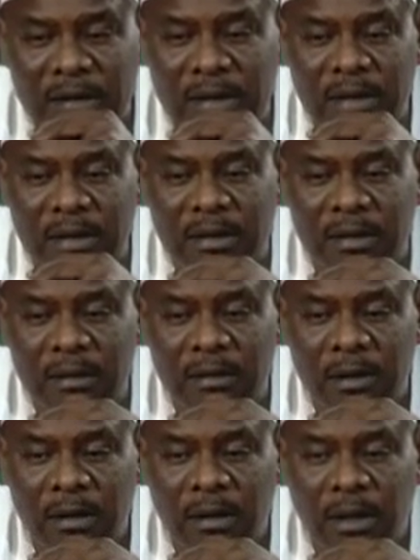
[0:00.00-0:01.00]
this
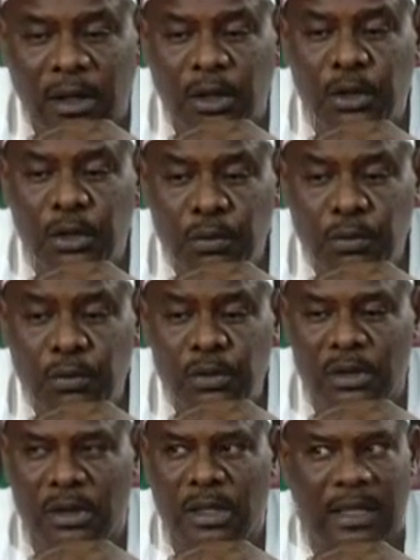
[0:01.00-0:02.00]

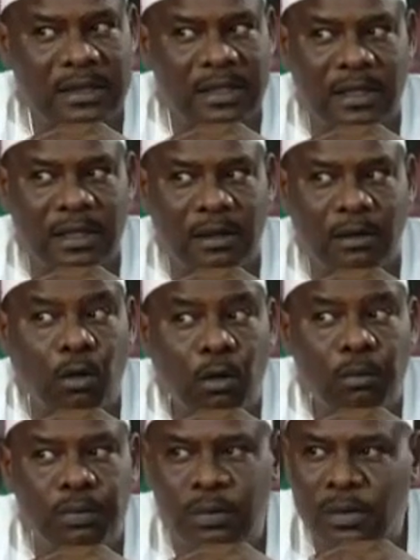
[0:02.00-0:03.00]
renewed agenda,
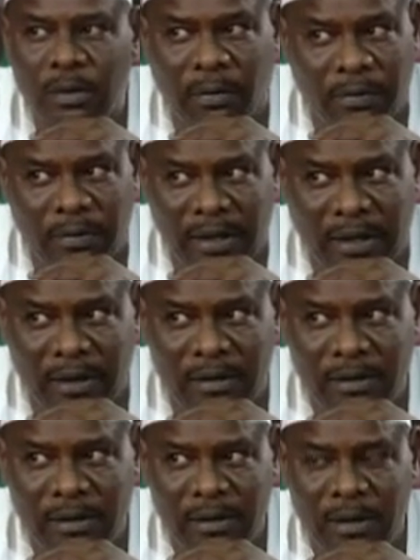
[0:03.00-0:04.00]
hope thing.
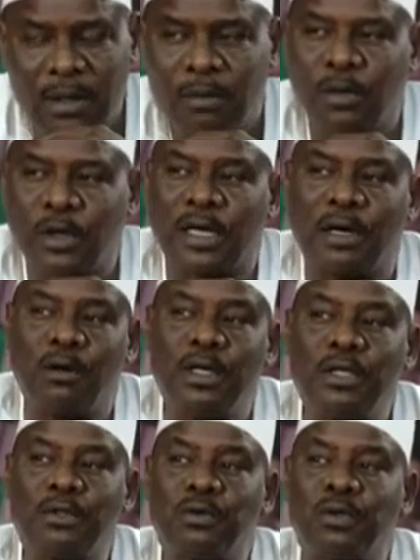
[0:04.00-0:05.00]
But you can
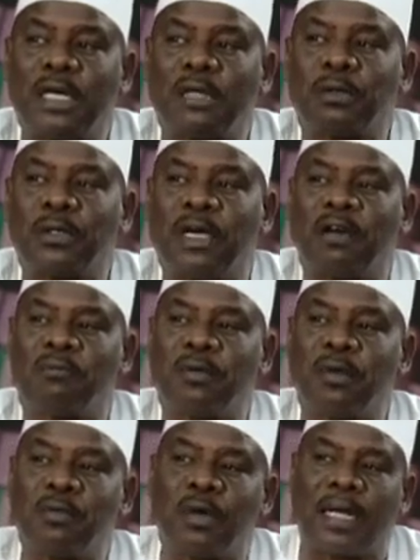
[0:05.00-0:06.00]
only do that when you have
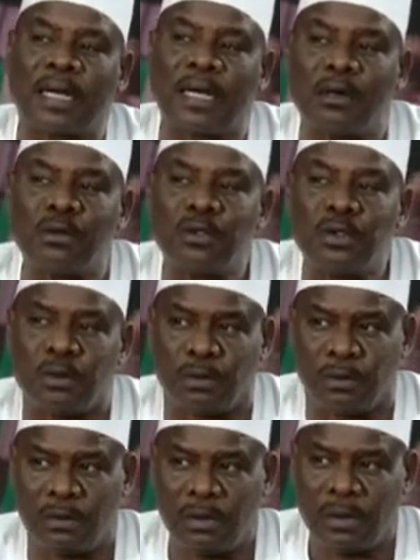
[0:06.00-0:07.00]
people around
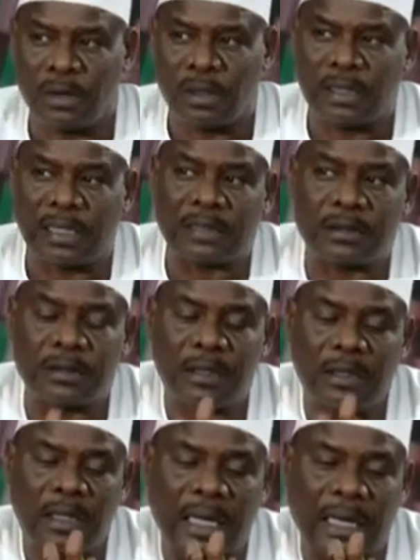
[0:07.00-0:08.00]
you that
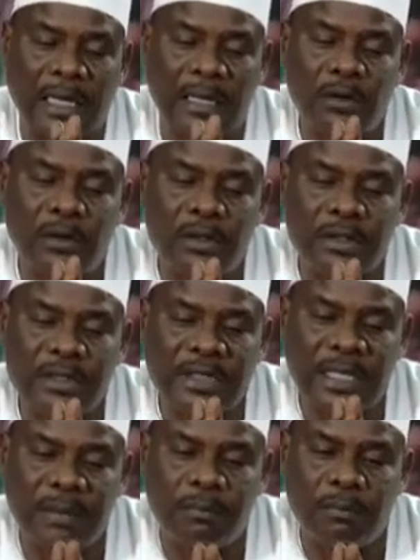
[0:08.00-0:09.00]
are on the
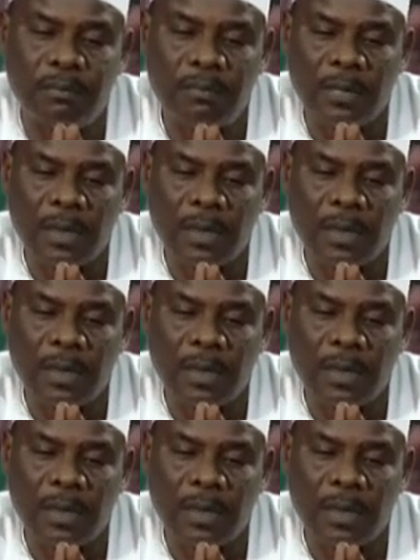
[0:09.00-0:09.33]
same